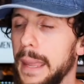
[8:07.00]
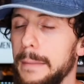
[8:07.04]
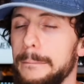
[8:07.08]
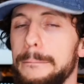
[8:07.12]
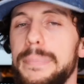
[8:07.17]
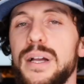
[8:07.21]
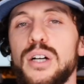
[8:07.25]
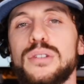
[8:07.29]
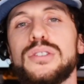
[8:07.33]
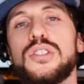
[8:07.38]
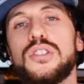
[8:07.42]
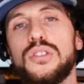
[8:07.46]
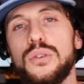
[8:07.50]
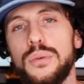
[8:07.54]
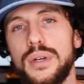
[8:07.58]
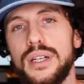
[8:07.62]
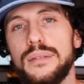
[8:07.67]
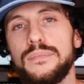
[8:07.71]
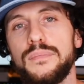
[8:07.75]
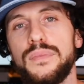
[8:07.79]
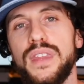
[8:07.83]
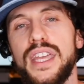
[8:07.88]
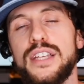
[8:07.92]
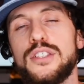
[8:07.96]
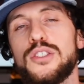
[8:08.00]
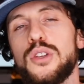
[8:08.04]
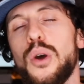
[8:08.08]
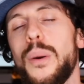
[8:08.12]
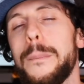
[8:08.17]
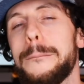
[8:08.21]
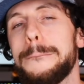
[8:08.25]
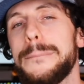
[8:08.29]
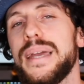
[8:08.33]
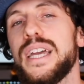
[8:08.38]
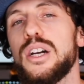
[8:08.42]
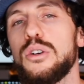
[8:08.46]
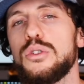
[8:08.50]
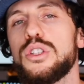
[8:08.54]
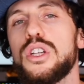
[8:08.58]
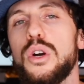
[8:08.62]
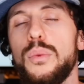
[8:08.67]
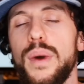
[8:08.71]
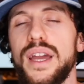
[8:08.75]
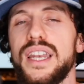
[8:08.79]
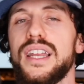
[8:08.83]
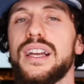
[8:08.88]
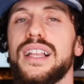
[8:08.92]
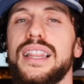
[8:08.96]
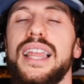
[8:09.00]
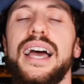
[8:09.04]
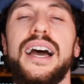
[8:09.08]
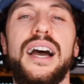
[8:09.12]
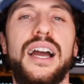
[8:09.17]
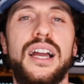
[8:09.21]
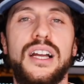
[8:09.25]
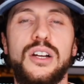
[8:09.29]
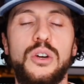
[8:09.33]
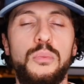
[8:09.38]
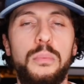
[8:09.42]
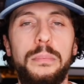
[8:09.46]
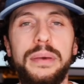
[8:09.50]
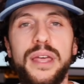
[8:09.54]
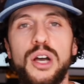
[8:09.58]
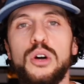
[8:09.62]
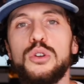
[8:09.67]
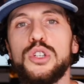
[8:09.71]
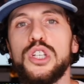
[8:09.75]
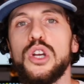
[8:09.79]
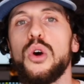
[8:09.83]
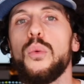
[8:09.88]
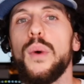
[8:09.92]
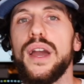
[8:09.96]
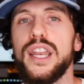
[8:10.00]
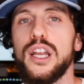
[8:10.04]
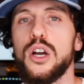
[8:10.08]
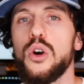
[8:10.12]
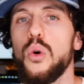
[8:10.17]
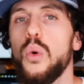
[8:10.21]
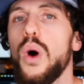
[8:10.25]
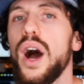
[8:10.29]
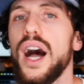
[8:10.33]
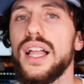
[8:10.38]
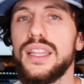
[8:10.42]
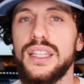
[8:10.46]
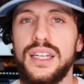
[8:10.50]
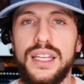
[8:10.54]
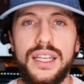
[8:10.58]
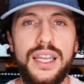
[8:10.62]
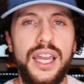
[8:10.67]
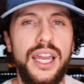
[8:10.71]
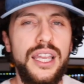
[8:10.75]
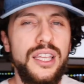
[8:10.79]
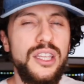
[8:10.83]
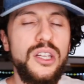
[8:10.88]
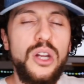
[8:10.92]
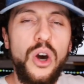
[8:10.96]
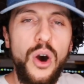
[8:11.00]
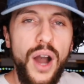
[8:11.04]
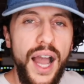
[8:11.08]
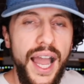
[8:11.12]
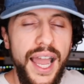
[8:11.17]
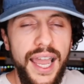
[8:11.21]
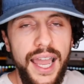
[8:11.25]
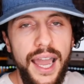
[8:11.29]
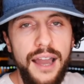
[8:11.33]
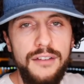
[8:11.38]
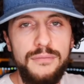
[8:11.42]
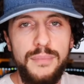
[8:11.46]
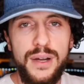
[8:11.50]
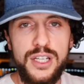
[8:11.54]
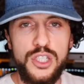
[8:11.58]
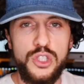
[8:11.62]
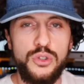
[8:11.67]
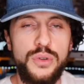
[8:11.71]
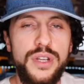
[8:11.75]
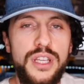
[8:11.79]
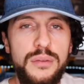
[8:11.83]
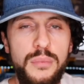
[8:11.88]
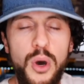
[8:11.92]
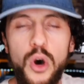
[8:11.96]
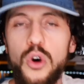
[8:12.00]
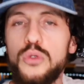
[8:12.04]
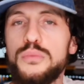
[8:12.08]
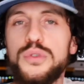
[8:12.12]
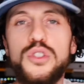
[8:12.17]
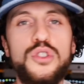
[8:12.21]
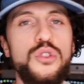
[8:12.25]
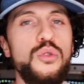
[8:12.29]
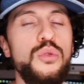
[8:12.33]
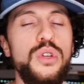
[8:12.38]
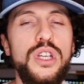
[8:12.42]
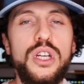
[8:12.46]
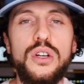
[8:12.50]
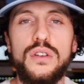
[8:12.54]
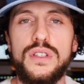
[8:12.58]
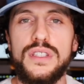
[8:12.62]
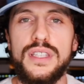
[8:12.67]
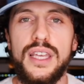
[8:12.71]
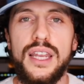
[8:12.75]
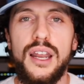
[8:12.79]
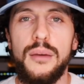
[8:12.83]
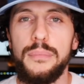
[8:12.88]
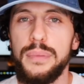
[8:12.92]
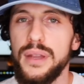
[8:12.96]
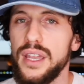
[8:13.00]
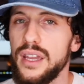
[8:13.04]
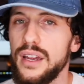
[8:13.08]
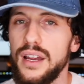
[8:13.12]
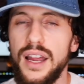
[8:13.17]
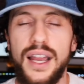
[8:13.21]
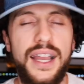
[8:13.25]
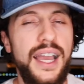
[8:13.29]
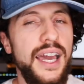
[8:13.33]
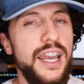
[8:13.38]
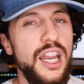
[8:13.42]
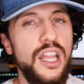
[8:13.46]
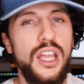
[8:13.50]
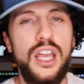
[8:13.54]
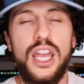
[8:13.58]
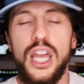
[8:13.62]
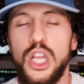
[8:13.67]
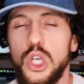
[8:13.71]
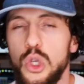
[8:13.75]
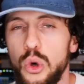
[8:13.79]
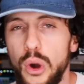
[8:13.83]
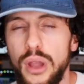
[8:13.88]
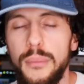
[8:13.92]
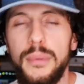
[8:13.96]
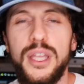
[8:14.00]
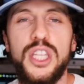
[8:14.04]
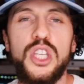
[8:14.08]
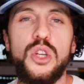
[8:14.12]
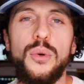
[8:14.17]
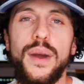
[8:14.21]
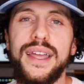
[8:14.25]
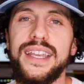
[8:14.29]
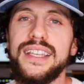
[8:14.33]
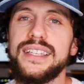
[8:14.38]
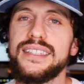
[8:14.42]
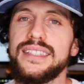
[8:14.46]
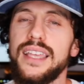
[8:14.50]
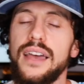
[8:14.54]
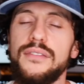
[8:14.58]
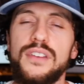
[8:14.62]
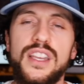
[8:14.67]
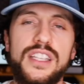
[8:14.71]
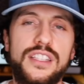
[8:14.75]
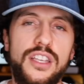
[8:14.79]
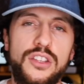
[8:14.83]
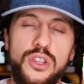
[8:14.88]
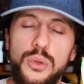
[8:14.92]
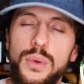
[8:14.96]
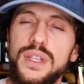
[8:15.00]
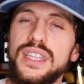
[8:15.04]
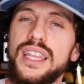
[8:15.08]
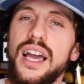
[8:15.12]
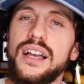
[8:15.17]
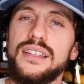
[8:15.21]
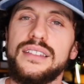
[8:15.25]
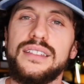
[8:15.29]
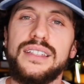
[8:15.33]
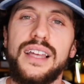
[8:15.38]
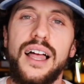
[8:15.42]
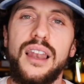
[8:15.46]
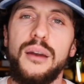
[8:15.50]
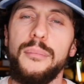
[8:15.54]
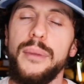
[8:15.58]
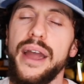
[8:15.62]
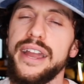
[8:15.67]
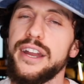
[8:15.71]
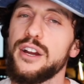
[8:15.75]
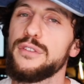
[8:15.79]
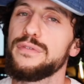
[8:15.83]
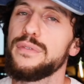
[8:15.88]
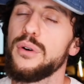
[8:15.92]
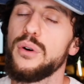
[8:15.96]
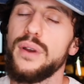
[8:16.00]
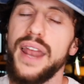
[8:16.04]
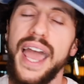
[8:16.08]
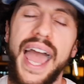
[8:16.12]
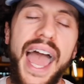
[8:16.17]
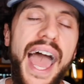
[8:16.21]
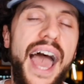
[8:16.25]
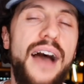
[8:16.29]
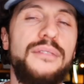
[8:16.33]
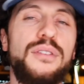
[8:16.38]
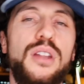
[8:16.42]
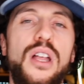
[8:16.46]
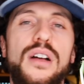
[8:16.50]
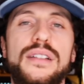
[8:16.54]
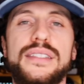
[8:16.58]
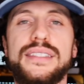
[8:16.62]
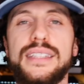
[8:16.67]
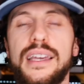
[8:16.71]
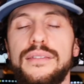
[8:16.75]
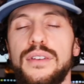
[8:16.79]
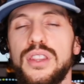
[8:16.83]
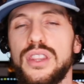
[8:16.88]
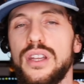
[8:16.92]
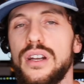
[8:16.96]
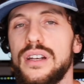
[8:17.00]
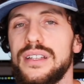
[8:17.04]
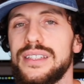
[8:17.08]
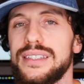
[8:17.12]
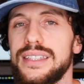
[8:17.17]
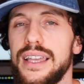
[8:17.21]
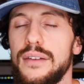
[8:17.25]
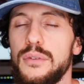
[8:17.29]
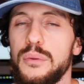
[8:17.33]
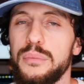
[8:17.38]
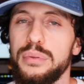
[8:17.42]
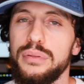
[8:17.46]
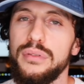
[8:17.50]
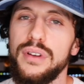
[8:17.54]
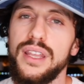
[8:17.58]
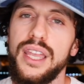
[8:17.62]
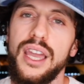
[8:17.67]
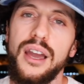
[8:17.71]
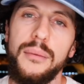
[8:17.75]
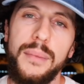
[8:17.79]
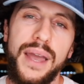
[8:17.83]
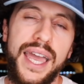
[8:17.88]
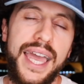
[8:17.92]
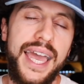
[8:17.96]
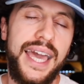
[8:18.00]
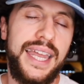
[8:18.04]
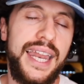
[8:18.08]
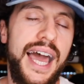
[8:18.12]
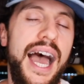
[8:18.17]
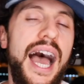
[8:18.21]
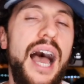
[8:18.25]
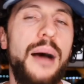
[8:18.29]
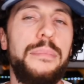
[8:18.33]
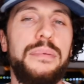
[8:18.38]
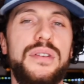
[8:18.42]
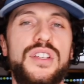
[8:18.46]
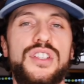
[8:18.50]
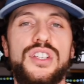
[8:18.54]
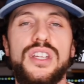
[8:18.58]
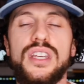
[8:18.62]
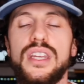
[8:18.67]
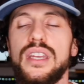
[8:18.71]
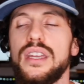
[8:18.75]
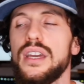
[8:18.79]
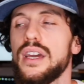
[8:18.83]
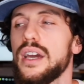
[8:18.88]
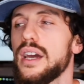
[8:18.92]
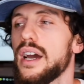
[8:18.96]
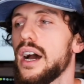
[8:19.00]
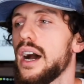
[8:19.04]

They built to it. And so build your way to clout, build your way to quality. You know, I have my dream home studio set up here. I got a Neumann U87, it's a $3,000 microphone, an Avalon 737 preamp, an Apogee